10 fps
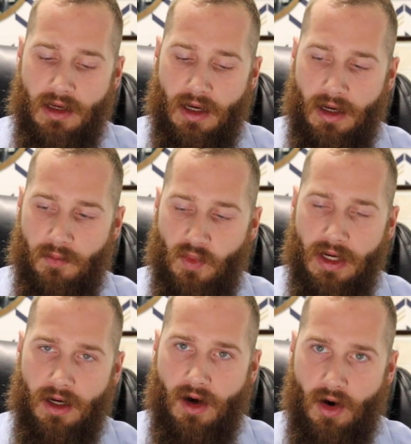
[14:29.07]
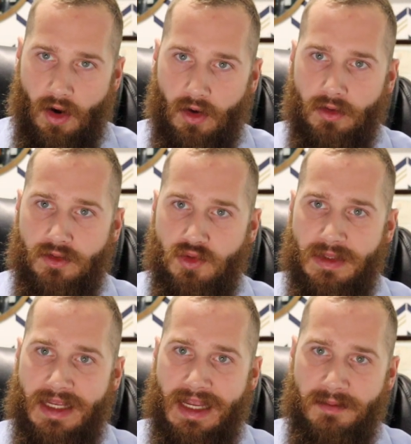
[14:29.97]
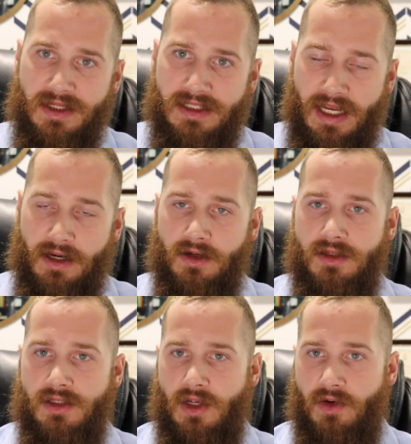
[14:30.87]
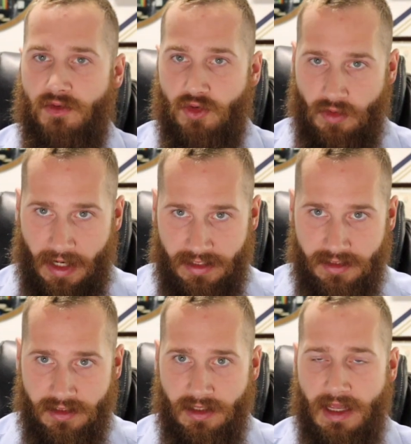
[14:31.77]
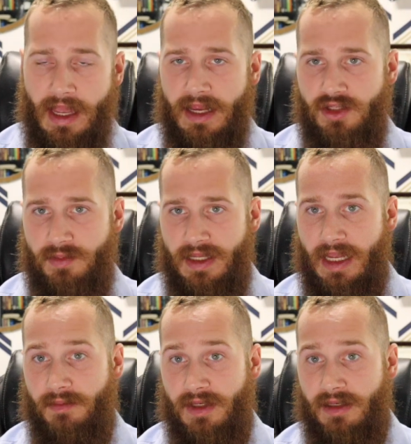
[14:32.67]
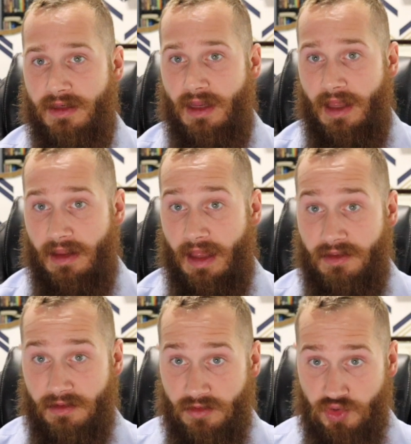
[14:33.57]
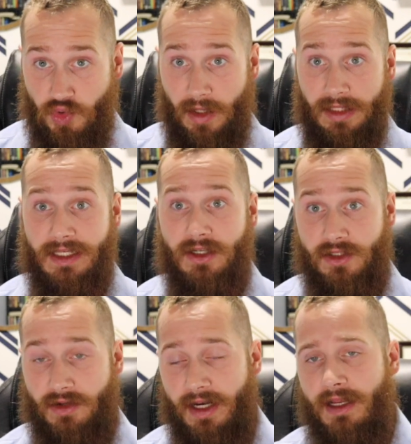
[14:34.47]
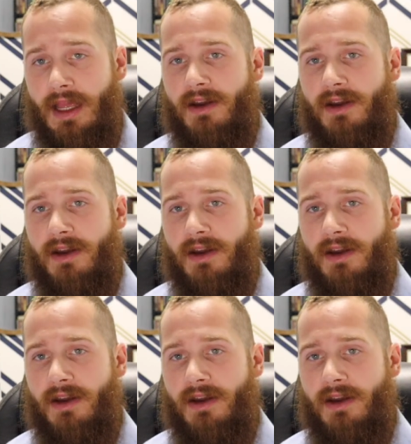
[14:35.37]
Um, we are called to be imitators of Christ and to be Im- and, and to our leaders, right?